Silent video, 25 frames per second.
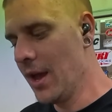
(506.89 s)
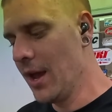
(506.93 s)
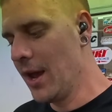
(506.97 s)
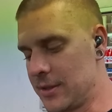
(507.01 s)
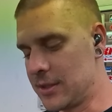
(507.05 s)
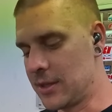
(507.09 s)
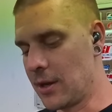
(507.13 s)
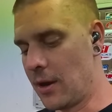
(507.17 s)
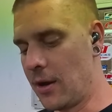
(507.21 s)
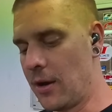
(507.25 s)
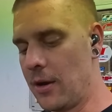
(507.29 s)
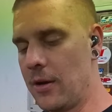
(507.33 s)

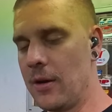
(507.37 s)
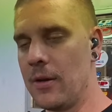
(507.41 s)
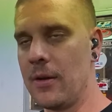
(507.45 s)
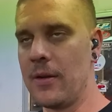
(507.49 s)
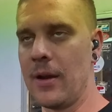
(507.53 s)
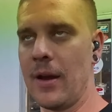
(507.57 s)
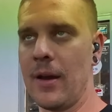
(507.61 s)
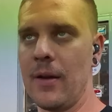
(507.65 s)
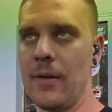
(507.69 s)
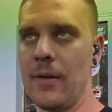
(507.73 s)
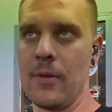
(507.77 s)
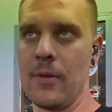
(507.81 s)
So
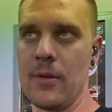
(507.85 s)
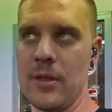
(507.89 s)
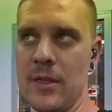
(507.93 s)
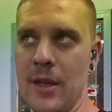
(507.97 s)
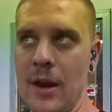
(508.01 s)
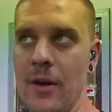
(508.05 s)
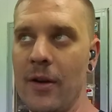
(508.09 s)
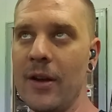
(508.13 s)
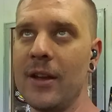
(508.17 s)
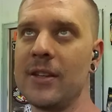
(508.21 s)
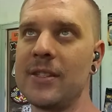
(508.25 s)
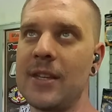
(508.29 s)

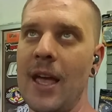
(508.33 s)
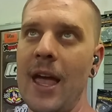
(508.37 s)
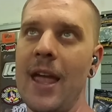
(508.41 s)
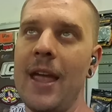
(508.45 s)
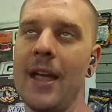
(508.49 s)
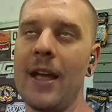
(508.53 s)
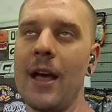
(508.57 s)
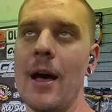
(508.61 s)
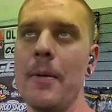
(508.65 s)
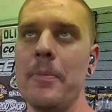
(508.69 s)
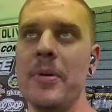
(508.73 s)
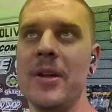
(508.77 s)
there is
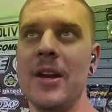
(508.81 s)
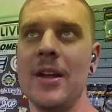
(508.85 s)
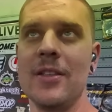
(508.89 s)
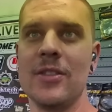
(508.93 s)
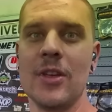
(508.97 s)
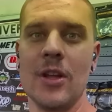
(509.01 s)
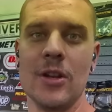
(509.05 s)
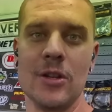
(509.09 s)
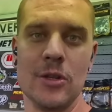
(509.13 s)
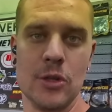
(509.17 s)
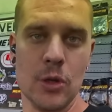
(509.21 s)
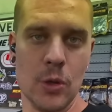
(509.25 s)
a company
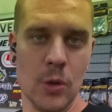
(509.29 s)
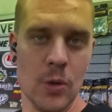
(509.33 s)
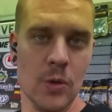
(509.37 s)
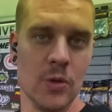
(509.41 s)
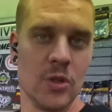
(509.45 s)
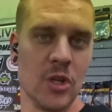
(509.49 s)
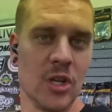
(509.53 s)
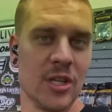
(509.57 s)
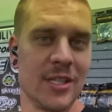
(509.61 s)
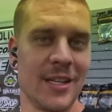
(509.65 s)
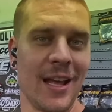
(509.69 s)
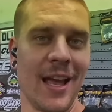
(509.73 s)
that
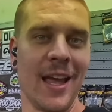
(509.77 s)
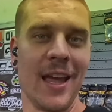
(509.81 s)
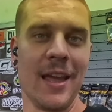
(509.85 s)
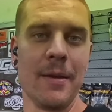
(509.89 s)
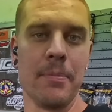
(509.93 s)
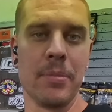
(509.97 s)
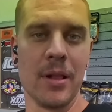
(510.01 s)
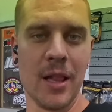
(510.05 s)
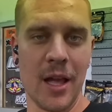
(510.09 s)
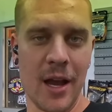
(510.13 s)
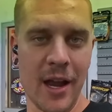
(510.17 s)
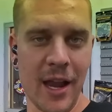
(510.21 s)
do just
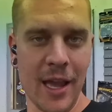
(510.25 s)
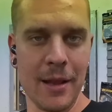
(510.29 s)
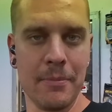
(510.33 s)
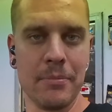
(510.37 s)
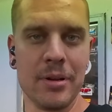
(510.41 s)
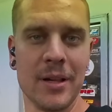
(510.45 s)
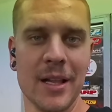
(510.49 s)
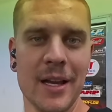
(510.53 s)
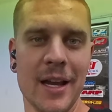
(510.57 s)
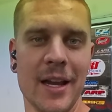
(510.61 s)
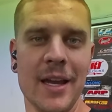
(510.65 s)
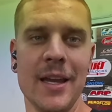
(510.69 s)
a plug
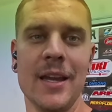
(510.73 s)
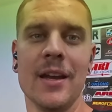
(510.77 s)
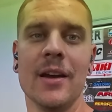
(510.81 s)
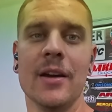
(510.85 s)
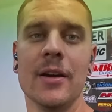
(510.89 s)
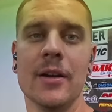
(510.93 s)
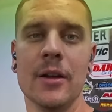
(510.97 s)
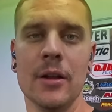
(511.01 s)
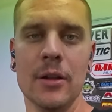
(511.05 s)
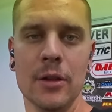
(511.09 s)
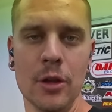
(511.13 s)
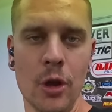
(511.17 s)
and play
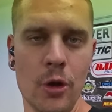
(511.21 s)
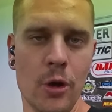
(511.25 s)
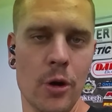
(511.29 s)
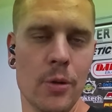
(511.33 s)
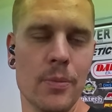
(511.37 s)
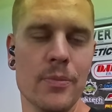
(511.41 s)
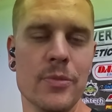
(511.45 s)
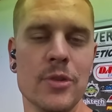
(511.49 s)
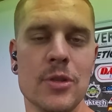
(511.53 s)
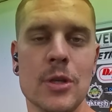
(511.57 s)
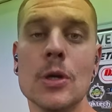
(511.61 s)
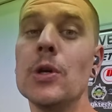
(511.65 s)

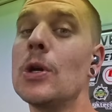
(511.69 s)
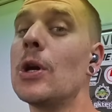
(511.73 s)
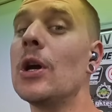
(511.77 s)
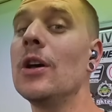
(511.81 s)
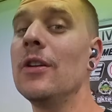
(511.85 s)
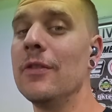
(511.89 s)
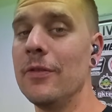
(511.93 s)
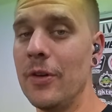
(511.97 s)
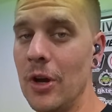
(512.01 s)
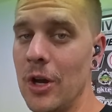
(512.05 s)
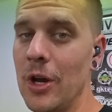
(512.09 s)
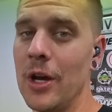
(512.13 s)
loom to
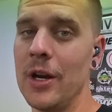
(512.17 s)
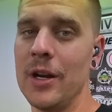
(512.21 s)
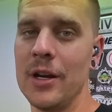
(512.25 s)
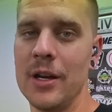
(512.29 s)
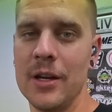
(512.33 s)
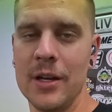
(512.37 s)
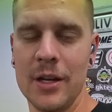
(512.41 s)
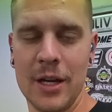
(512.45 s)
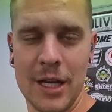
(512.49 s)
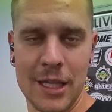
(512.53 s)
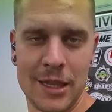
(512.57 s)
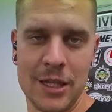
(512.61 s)
convert
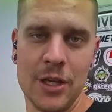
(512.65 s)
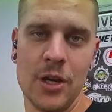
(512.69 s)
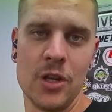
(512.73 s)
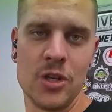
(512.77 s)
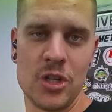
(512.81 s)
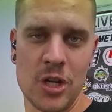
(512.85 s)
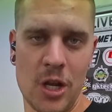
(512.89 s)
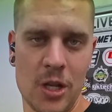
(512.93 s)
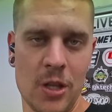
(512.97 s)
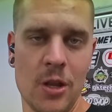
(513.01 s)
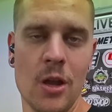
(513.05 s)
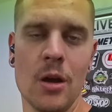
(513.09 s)
a
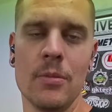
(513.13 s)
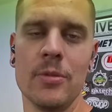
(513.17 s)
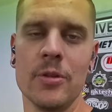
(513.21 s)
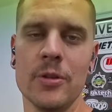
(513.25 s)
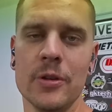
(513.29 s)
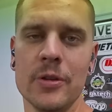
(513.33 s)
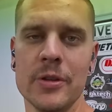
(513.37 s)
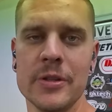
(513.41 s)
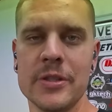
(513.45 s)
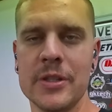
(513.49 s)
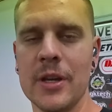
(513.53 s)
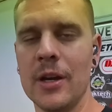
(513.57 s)
3rd gen
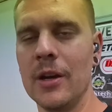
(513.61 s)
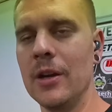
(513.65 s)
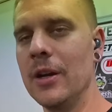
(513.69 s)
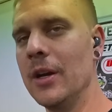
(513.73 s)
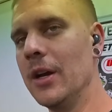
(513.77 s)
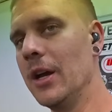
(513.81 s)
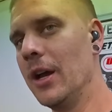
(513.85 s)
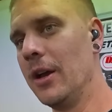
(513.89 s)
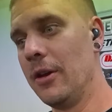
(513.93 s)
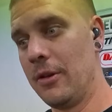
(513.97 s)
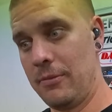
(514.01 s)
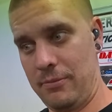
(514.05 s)
Commodore. So
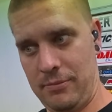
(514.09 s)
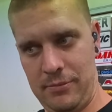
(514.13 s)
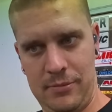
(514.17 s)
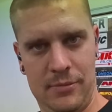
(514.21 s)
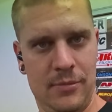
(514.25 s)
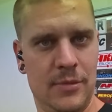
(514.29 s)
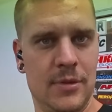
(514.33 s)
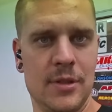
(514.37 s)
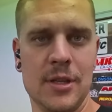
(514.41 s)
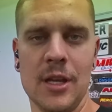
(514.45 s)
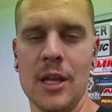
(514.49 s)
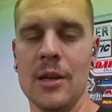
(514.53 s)

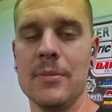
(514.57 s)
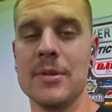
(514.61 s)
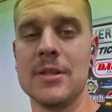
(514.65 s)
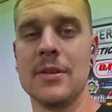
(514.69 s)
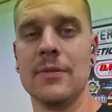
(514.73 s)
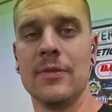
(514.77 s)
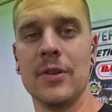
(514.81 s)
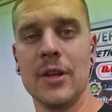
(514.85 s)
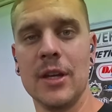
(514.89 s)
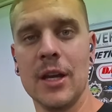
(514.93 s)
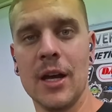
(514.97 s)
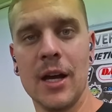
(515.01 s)
tell them it's
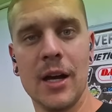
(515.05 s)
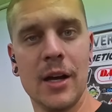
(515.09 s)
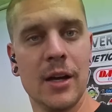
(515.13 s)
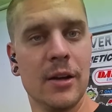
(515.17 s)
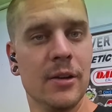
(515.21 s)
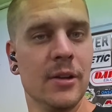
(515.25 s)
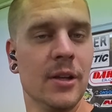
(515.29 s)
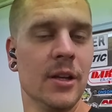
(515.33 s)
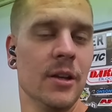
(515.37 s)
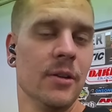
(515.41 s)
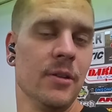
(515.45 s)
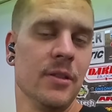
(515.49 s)
a
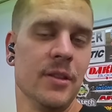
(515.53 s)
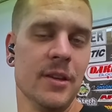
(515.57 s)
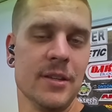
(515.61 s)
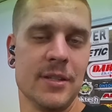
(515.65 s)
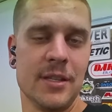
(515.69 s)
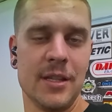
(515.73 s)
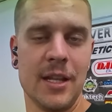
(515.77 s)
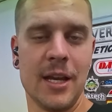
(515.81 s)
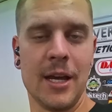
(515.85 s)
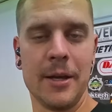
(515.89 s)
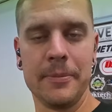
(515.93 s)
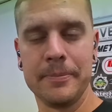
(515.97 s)
VR,
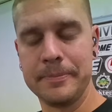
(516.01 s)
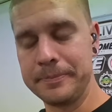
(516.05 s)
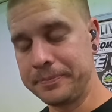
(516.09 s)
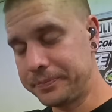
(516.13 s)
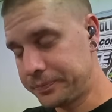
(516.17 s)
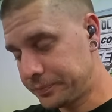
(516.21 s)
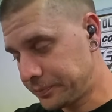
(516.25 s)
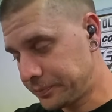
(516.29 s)
this and that.